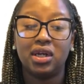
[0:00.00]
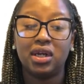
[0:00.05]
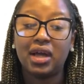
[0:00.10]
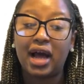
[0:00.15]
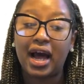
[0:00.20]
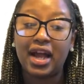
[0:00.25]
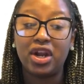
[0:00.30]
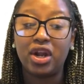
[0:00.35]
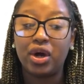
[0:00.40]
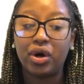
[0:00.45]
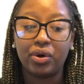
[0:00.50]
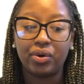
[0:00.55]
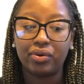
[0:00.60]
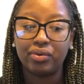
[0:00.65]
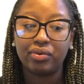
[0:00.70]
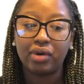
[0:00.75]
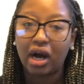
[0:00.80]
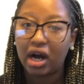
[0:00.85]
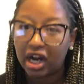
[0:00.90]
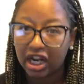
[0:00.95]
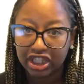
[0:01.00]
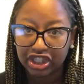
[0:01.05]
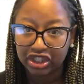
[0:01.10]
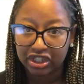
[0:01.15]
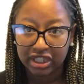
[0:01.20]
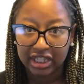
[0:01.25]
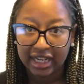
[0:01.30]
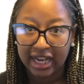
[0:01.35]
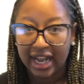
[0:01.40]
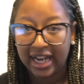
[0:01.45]
I know a one
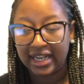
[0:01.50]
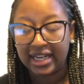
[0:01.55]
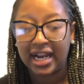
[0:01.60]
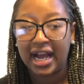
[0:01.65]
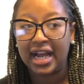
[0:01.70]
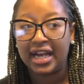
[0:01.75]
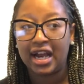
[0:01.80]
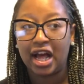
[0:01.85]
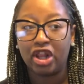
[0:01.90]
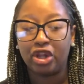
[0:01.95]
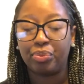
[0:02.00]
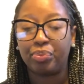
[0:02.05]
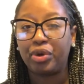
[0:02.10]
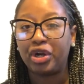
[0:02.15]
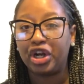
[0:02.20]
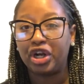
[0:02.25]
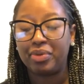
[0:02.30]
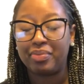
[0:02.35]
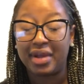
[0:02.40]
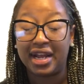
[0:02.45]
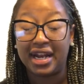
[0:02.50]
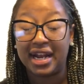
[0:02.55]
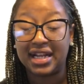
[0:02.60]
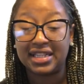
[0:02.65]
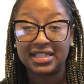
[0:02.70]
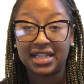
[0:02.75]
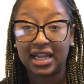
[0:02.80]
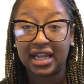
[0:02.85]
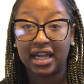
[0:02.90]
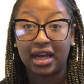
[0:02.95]
hundred eighty-nine dollar printer may
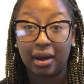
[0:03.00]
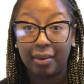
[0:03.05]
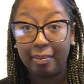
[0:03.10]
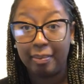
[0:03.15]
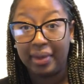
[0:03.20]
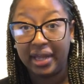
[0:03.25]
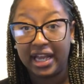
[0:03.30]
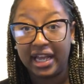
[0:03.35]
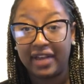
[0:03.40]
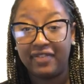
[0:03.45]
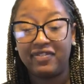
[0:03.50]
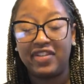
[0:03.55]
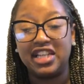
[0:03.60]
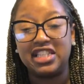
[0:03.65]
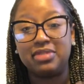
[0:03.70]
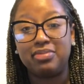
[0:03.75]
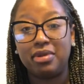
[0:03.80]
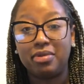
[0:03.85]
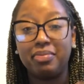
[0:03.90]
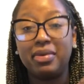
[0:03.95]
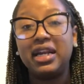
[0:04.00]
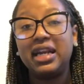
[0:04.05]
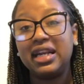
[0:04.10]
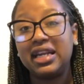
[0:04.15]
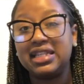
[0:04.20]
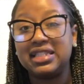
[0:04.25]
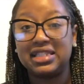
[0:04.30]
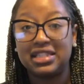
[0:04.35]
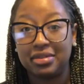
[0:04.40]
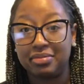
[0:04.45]
not sound like a big investment, but it
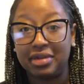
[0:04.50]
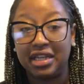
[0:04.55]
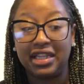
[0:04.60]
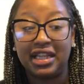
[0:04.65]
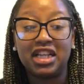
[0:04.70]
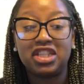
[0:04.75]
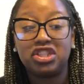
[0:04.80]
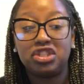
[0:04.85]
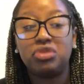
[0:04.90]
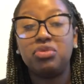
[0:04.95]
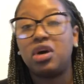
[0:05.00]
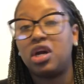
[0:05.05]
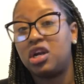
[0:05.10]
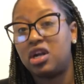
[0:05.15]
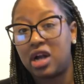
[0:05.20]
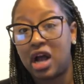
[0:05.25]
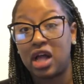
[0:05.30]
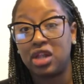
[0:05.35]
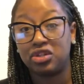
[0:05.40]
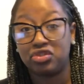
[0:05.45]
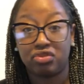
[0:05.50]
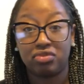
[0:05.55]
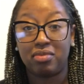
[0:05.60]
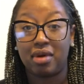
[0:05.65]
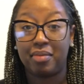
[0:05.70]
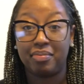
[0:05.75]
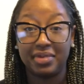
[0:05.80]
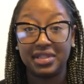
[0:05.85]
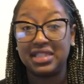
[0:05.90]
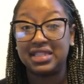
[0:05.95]
is to me. That's two hundred dollars from
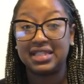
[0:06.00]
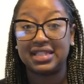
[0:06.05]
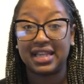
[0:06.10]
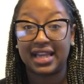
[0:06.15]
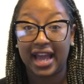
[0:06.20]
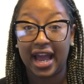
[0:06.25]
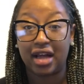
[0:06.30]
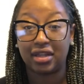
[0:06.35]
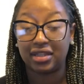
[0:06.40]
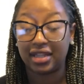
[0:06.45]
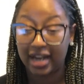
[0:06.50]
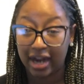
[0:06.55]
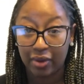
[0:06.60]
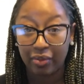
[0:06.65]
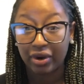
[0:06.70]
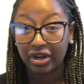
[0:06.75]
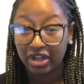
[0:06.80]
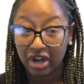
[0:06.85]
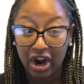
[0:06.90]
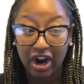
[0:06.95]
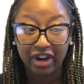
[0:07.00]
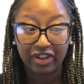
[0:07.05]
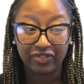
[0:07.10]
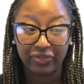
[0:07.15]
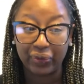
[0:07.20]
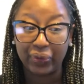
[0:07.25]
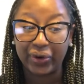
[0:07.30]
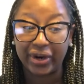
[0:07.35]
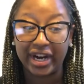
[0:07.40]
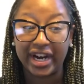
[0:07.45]
my business account that I worked hard
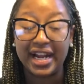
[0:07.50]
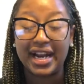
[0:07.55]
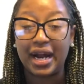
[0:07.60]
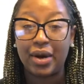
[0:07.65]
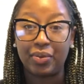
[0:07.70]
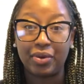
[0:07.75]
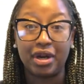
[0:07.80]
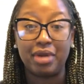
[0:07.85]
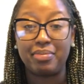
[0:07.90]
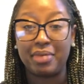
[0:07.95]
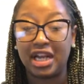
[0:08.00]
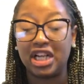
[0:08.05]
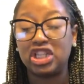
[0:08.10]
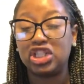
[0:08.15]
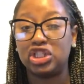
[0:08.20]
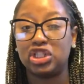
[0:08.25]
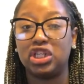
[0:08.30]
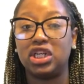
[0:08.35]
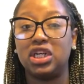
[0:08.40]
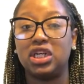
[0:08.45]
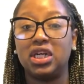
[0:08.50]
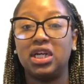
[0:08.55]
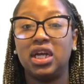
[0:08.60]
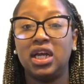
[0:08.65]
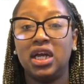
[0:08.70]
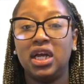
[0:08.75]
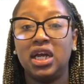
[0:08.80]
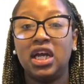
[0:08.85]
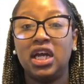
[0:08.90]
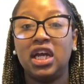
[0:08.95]
for, and I want to make sure,
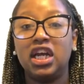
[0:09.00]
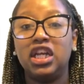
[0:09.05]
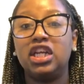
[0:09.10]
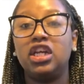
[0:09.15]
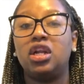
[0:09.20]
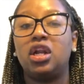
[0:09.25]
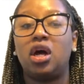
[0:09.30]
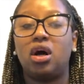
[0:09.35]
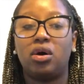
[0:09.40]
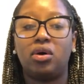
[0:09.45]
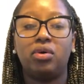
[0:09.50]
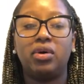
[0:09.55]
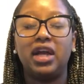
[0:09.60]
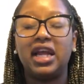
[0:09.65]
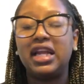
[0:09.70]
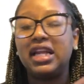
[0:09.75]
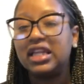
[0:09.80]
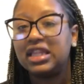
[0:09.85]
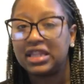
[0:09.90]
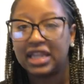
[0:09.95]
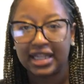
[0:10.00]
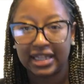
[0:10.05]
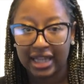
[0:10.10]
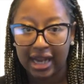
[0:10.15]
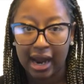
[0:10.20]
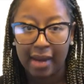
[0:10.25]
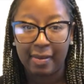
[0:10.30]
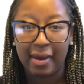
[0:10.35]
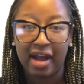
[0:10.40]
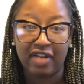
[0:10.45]
you know, anything
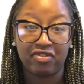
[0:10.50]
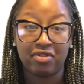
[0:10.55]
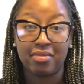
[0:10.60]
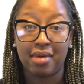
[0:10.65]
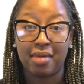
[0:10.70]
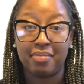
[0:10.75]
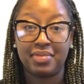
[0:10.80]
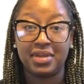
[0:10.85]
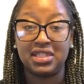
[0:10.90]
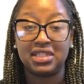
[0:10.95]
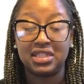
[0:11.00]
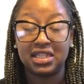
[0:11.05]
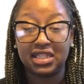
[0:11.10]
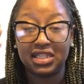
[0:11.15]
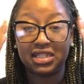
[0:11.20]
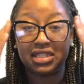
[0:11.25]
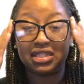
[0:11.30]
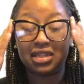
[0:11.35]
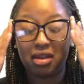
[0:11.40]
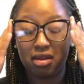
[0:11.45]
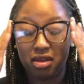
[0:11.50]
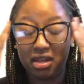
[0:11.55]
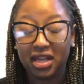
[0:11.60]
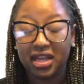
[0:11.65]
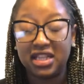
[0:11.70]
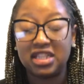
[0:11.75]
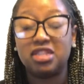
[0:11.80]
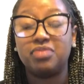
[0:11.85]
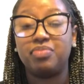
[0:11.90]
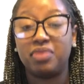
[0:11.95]
that I buy for my business
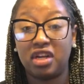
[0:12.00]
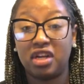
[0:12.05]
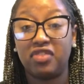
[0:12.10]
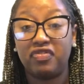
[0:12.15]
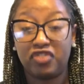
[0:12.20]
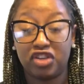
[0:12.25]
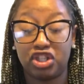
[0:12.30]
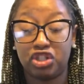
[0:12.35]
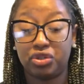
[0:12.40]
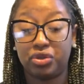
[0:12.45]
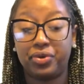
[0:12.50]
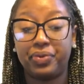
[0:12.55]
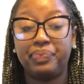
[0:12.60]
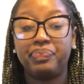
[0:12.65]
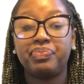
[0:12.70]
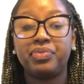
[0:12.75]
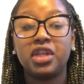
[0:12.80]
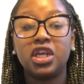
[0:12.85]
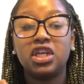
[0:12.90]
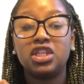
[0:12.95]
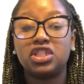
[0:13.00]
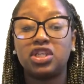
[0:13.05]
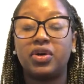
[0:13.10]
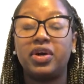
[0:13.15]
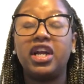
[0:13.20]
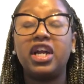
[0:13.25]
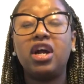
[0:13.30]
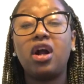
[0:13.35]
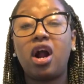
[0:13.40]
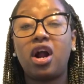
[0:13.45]
is beneficial. So
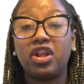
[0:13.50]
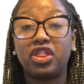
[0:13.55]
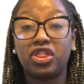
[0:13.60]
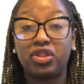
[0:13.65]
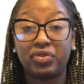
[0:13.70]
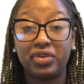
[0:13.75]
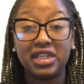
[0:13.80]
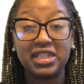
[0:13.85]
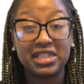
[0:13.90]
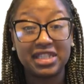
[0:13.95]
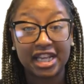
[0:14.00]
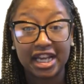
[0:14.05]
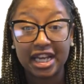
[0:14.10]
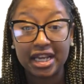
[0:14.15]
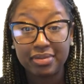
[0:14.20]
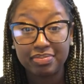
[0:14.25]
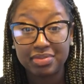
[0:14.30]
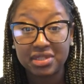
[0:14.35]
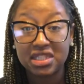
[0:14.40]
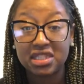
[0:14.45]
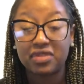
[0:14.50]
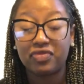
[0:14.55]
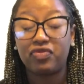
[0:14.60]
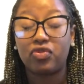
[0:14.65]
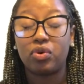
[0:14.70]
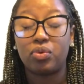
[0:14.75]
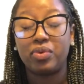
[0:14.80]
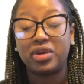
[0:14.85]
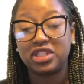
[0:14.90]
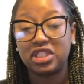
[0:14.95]
here are three tips
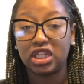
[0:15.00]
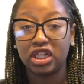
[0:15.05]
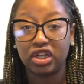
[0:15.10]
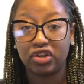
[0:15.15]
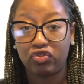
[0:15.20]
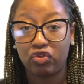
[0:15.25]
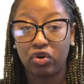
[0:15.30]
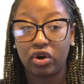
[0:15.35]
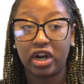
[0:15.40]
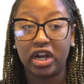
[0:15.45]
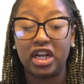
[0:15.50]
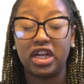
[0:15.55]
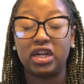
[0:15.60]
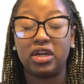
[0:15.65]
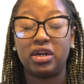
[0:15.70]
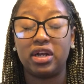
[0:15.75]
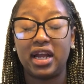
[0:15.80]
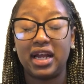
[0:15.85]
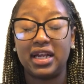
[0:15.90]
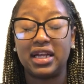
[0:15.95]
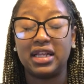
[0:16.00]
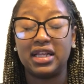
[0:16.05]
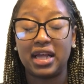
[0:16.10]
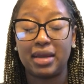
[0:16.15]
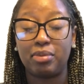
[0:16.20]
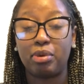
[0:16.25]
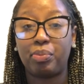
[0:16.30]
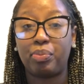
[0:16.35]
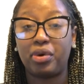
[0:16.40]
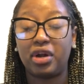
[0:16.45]
for what to look for in a, in a
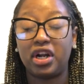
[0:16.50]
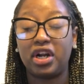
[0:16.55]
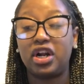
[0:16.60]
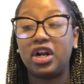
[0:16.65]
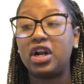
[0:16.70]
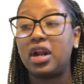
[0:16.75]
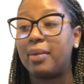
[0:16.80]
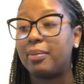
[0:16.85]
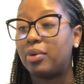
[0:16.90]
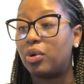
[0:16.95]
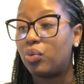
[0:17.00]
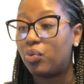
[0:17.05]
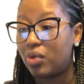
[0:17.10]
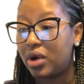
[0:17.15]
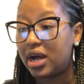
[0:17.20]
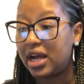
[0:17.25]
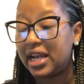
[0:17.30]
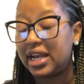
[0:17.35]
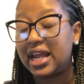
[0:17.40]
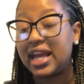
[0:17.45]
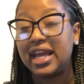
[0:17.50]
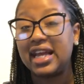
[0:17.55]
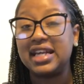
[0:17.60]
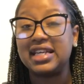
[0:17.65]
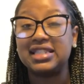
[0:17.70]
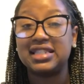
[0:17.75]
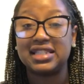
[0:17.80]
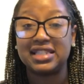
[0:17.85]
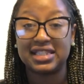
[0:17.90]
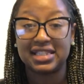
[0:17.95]
label printer. Number one
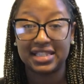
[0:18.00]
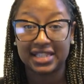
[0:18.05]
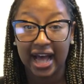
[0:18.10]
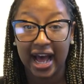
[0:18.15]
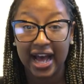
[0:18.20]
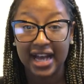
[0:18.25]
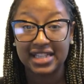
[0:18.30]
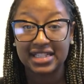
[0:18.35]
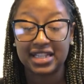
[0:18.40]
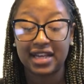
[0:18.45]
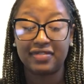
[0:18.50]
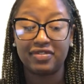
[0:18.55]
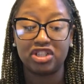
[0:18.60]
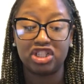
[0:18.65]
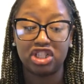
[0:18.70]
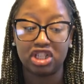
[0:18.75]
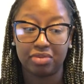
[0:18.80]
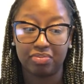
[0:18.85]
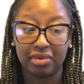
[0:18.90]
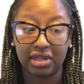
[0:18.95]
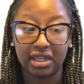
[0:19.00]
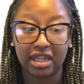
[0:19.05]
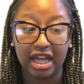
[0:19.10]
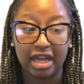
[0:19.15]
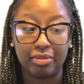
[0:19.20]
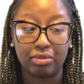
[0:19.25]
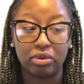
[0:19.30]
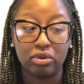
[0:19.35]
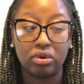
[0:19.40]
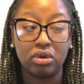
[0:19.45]
is the size of the shipping
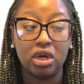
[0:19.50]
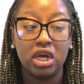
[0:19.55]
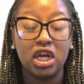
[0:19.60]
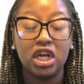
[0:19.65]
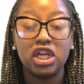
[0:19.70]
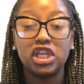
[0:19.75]
label.